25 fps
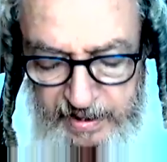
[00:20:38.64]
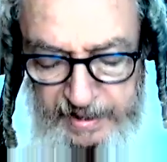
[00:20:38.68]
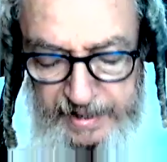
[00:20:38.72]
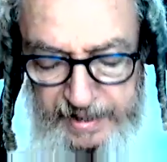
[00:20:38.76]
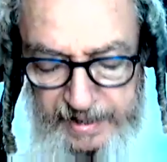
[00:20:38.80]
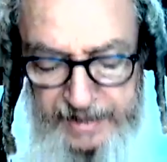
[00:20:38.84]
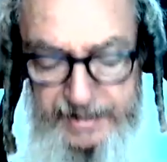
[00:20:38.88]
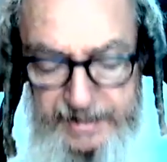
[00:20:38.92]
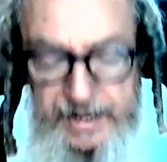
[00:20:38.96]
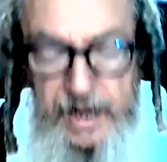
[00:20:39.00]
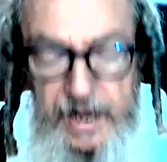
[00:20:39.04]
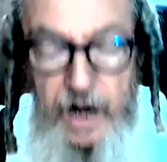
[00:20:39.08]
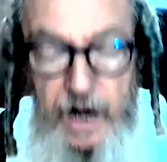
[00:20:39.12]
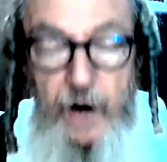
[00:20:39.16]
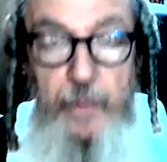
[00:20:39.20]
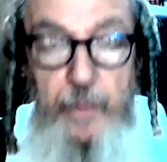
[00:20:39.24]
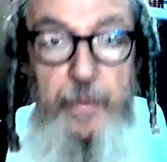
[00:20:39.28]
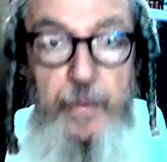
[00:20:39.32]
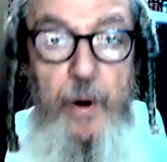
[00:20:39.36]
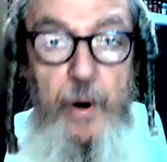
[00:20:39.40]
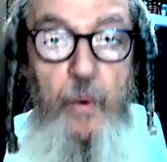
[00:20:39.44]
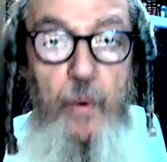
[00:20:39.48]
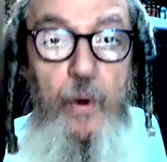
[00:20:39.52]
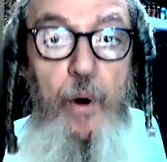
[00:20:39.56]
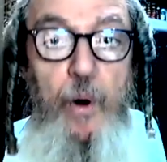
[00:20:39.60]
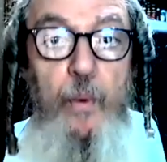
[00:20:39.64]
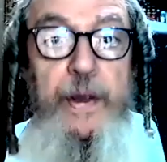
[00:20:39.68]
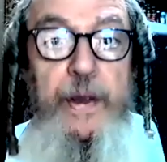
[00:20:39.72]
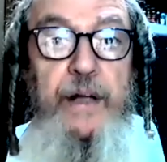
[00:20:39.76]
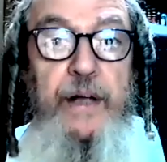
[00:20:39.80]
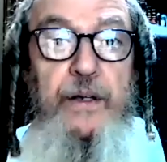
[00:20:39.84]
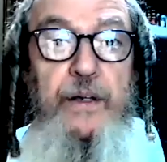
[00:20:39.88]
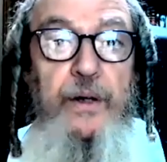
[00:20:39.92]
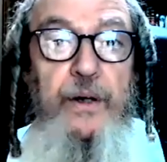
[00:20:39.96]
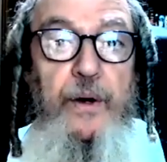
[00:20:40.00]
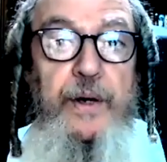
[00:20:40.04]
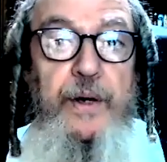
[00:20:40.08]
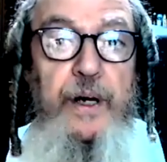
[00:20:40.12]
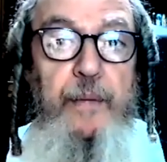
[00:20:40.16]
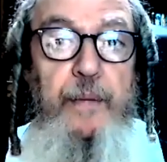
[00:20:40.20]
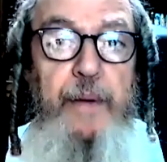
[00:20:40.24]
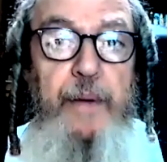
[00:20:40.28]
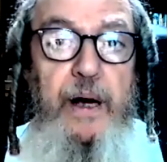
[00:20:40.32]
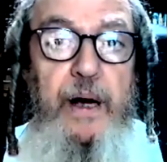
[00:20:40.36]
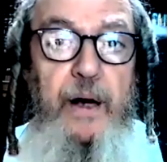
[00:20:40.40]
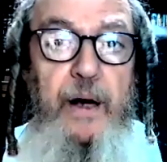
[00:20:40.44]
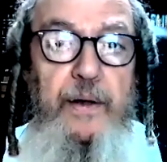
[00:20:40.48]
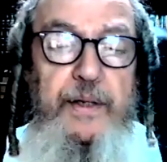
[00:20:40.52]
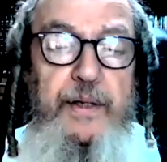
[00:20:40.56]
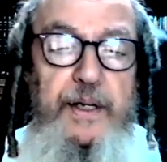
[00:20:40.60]
anyhow, but what we are talking
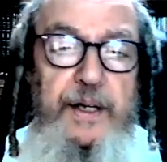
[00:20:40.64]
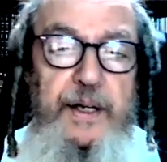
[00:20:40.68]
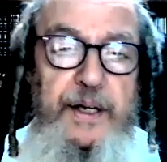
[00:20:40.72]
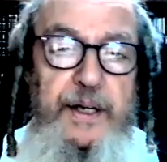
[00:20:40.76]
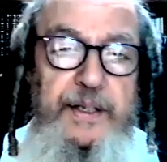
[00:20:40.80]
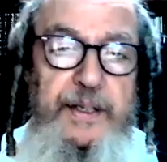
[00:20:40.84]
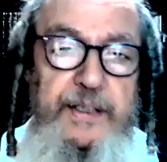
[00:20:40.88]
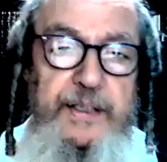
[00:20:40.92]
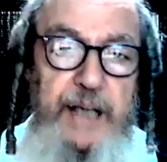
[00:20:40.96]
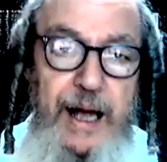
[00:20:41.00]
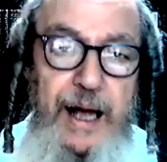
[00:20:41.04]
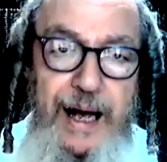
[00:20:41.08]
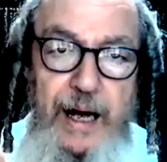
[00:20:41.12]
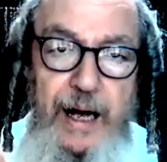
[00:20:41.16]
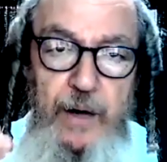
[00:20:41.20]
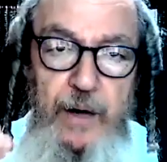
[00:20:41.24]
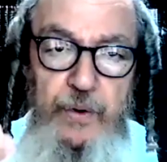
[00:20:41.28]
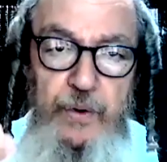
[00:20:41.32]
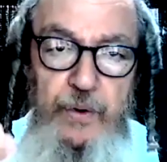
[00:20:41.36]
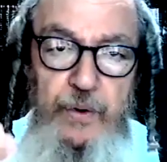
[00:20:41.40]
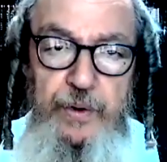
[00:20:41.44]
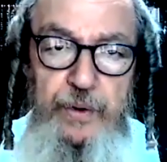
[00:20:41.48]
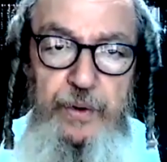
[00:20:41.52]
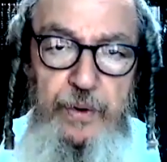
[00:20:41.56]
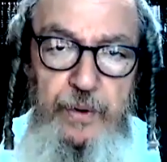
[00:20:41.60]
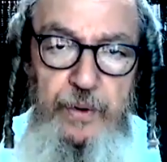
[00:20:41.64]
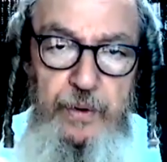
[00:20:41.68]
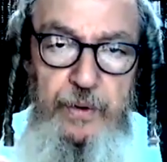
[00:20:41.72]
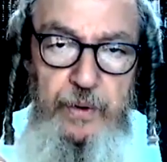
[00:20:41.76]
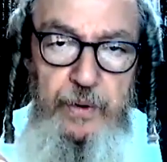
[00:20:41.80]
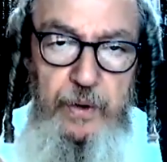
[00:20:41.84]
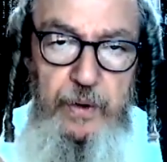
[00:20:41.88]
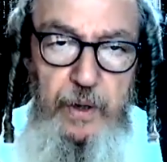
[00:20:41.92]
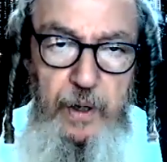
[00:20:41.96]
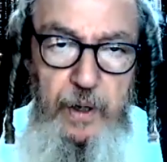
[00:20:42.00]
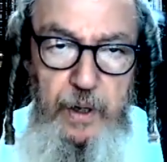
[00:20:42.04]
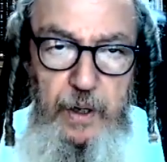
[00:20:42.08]
about is how to